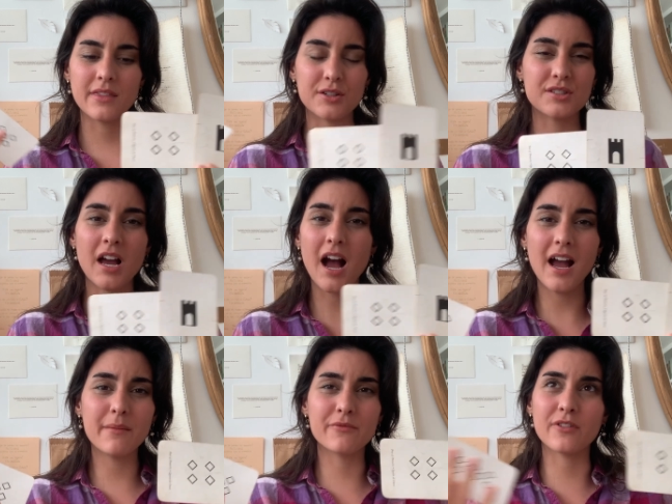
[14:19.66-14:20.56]

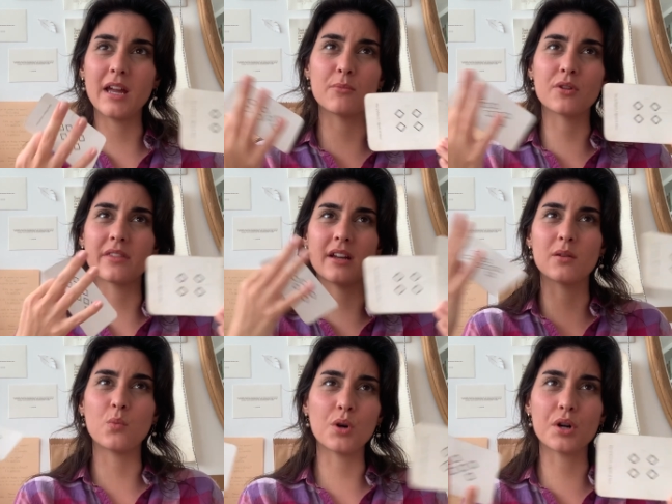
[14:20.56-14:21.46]
time frame or their
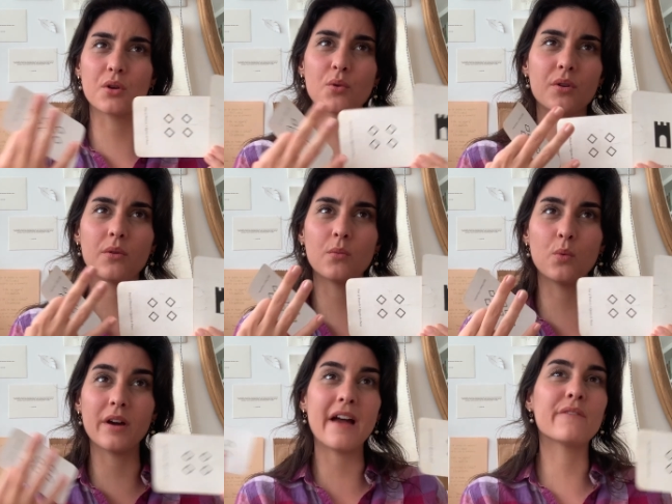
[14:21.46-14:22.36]
work or
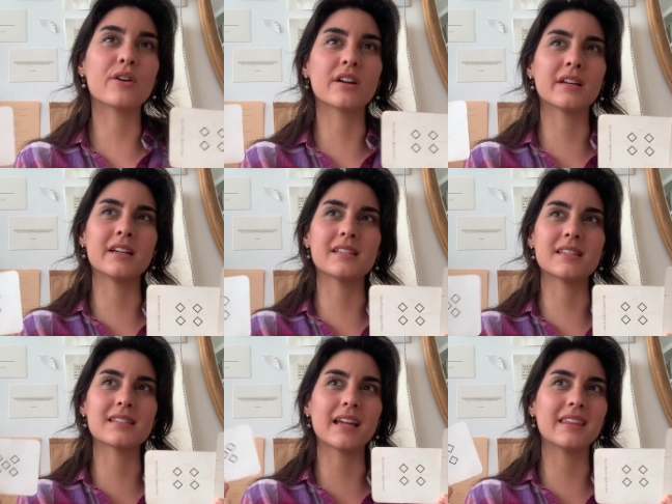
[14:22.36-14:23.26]
whatever it is.
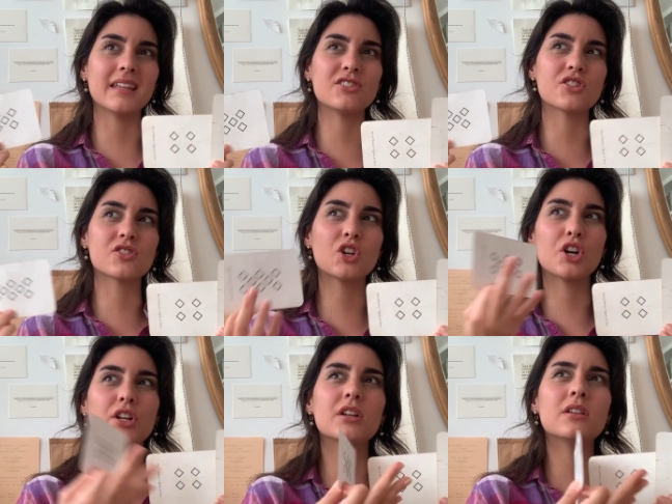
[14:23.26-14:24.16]
It's like they just
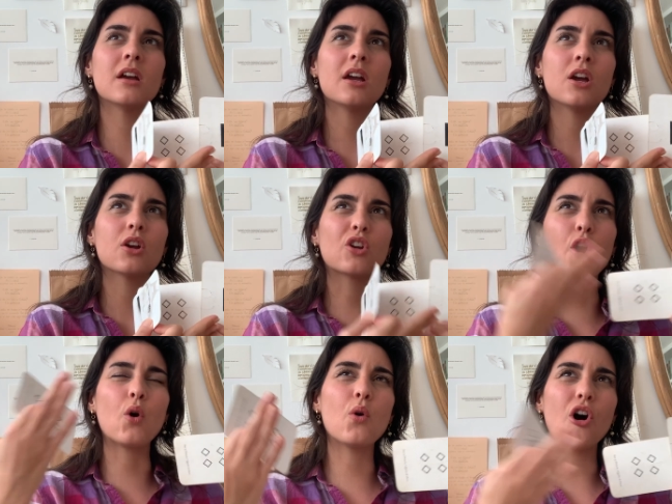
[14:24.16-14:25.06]
couldn't
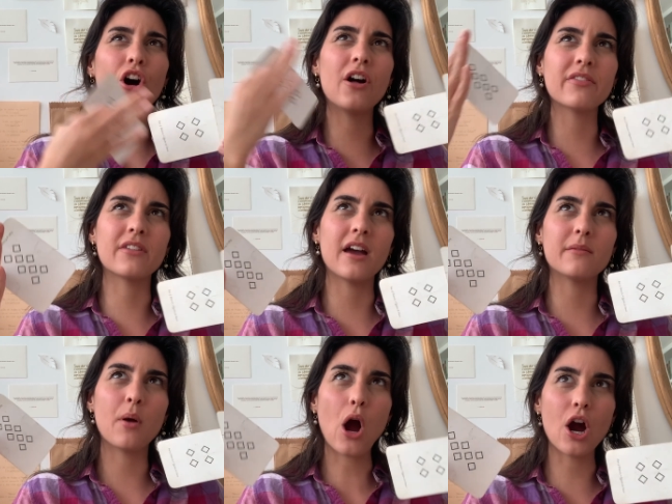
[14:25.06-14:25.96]
go on that
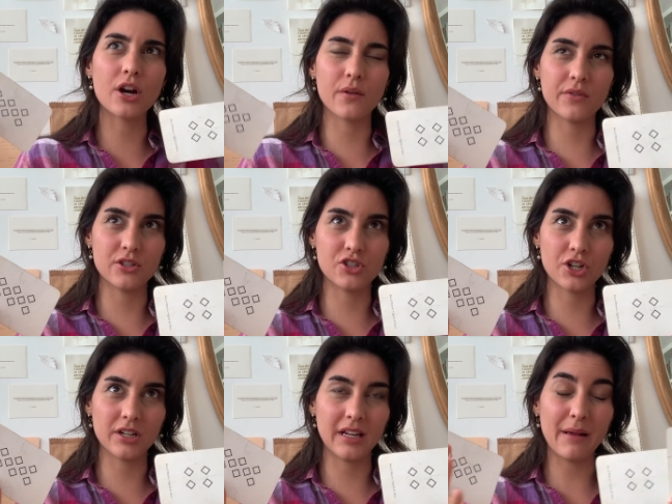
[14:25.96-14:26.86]
part of the
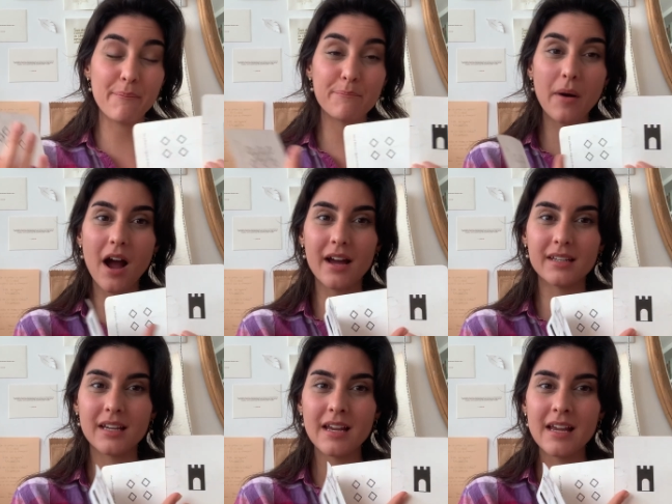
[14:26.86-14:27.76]
journey. But
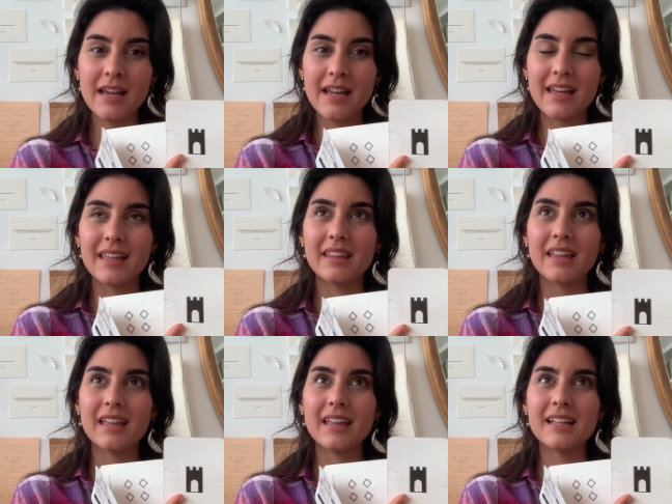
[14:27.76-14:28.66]

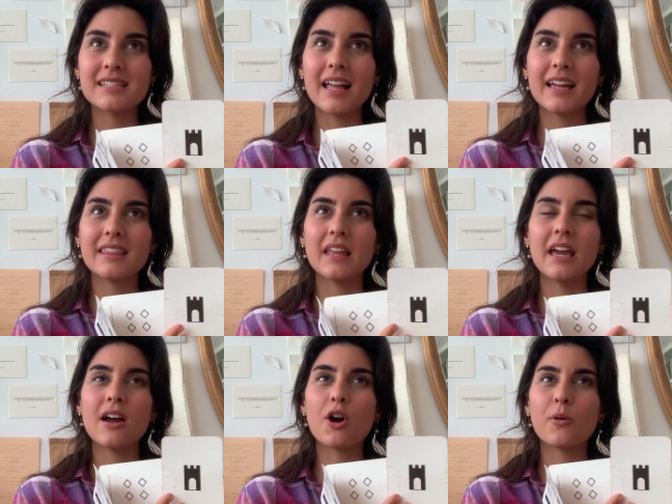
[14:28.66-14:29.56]
it's like
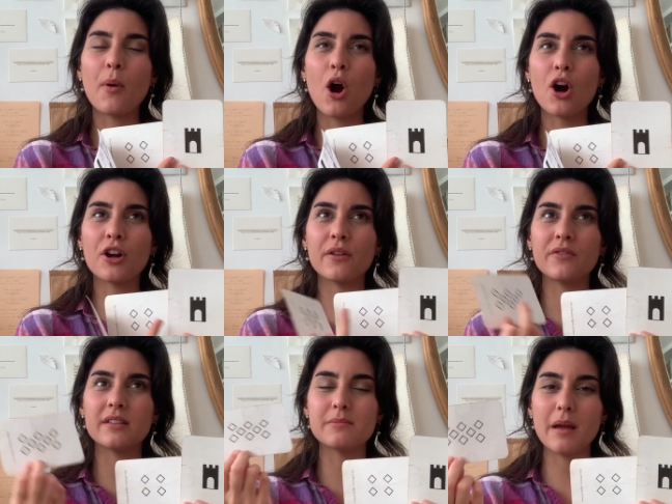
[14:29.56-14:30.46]
they are part of
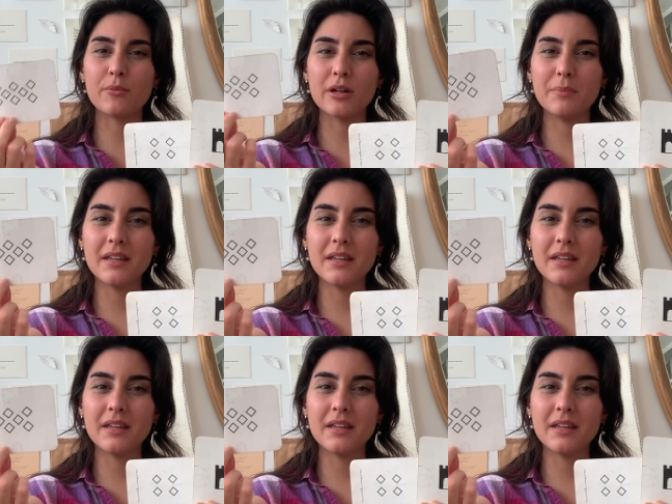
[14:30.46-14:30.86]
this memory.